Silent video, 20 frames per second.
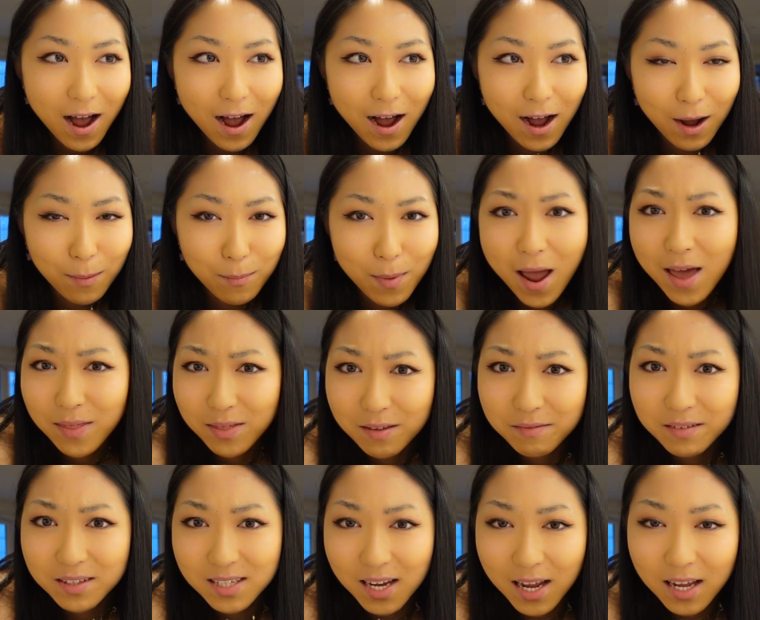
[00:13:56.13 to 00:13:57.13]
At the
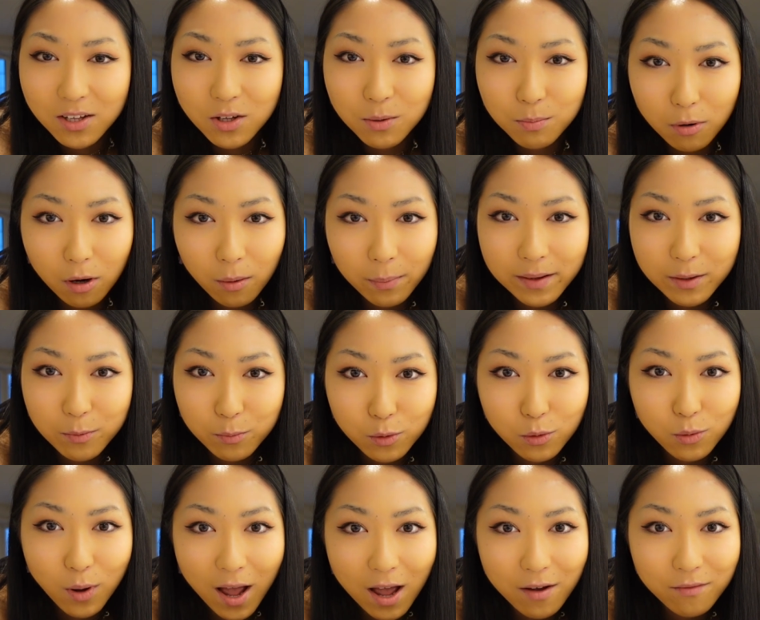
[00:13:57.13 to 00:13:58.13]
end of the day, you probably
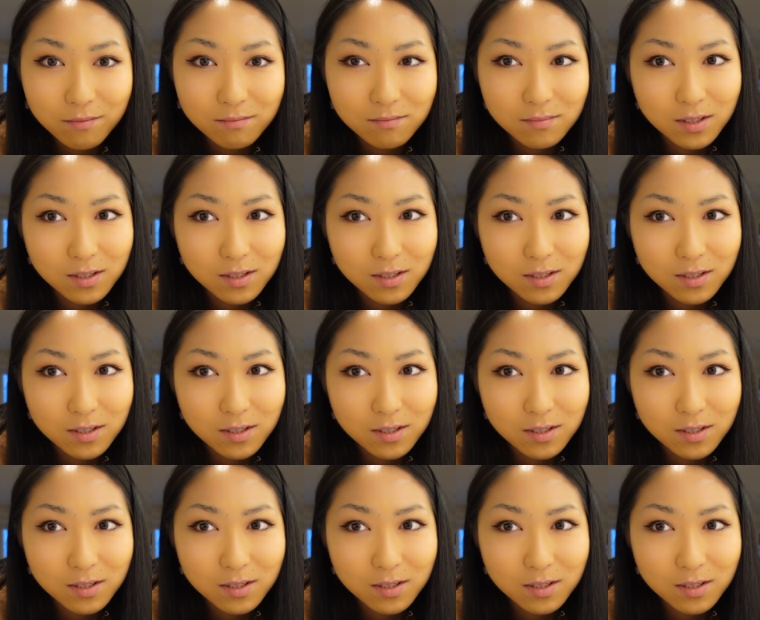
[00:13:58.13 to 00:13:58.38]
will have